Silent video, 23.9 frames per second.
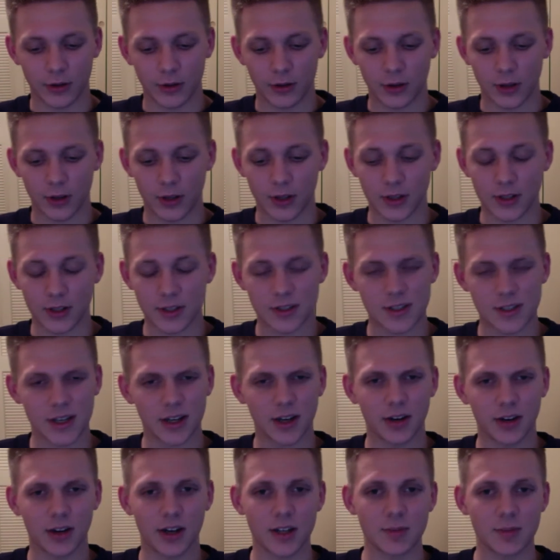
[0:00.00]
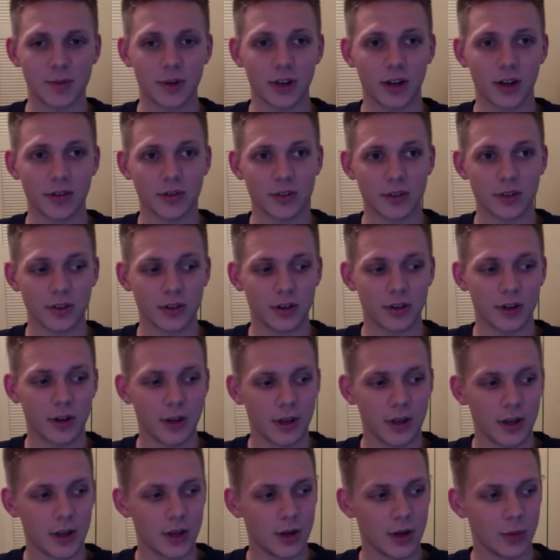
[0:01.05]
And then the second class petty officer
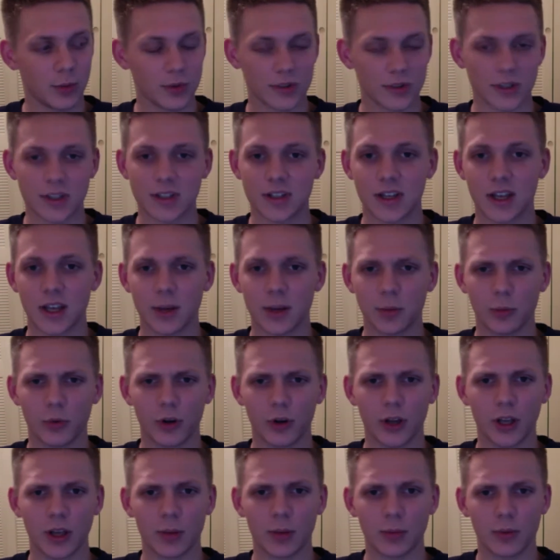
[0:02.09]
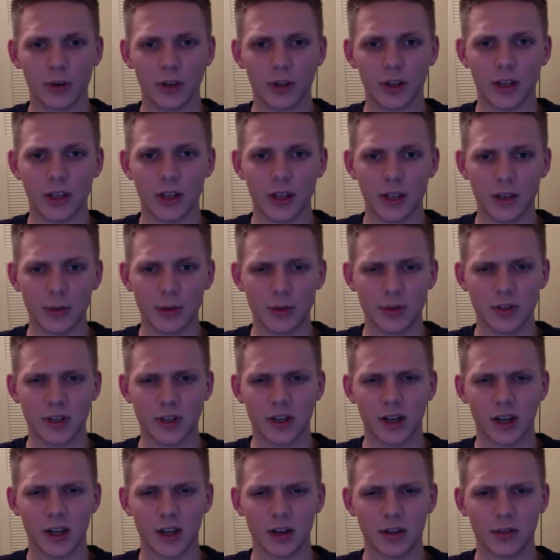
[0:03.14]
was the same way, but he was
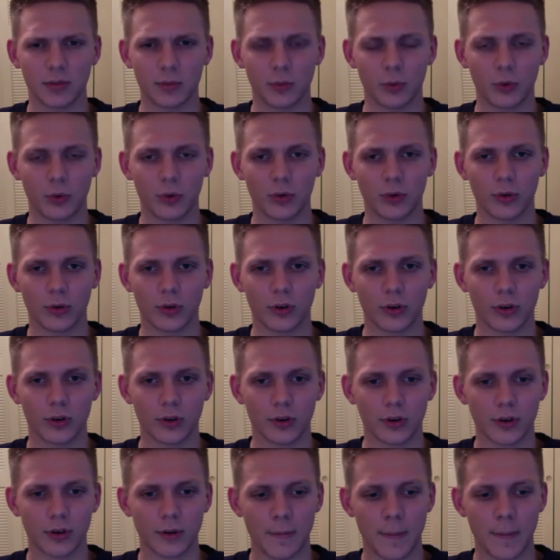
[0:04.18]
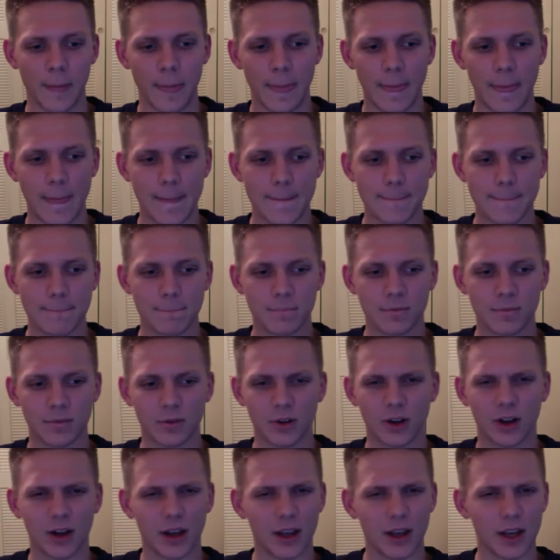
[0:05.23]
kind of more
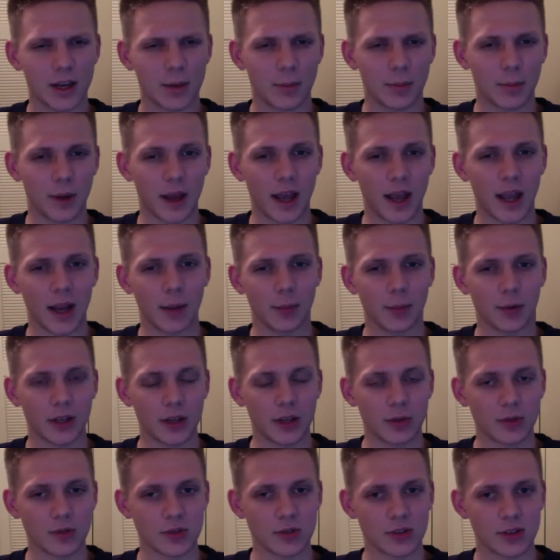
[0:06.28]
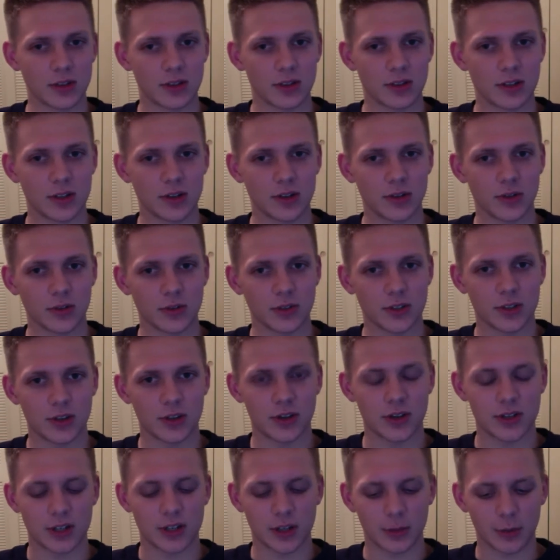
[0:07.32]
laid back, but he was still
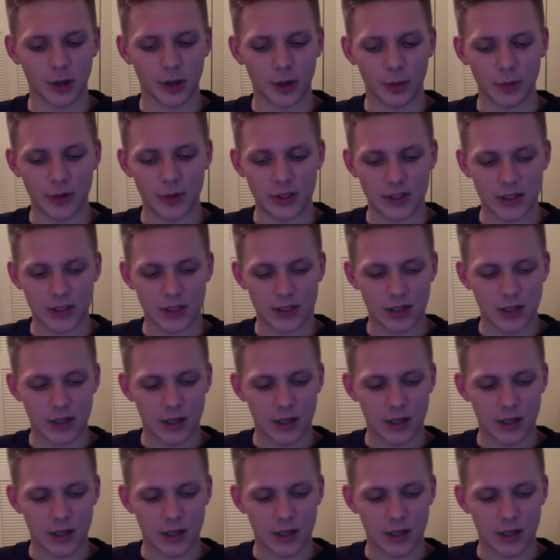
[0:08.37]
serious about business.